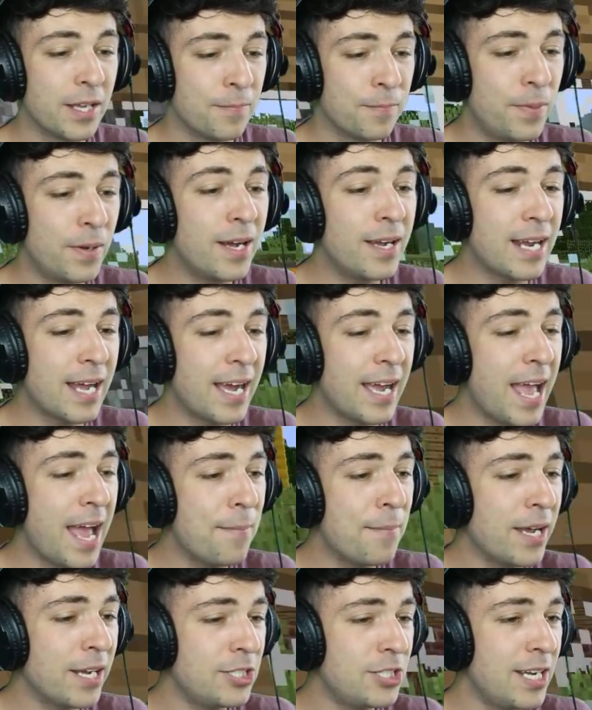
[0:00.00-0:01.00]
But I
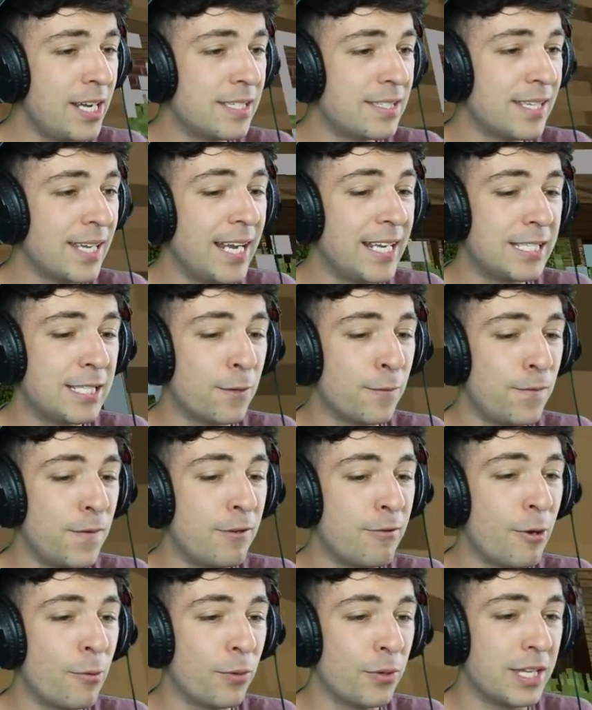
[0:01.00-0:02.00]
am actually excited to
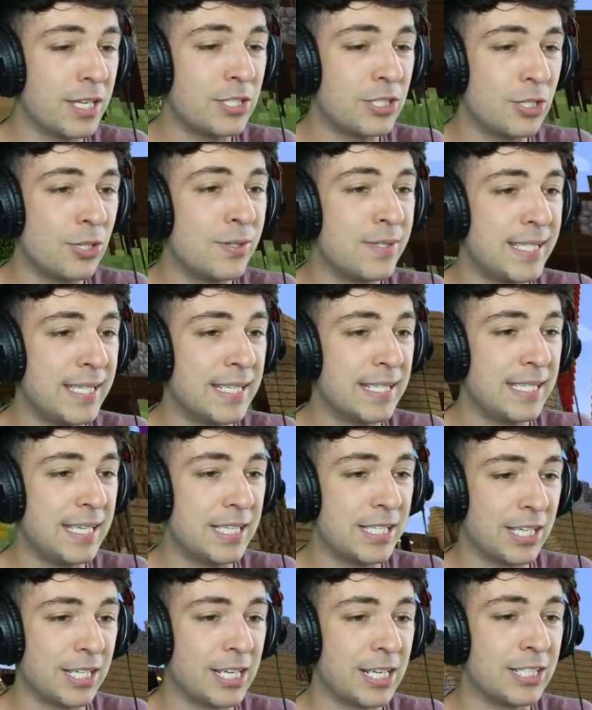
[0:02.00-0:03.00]
figure out what these two
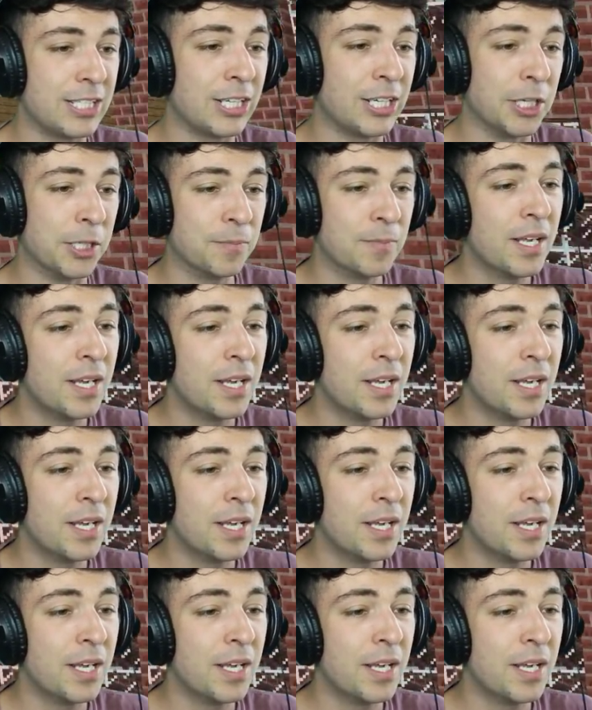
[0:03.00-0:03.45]
TNTs are going to do.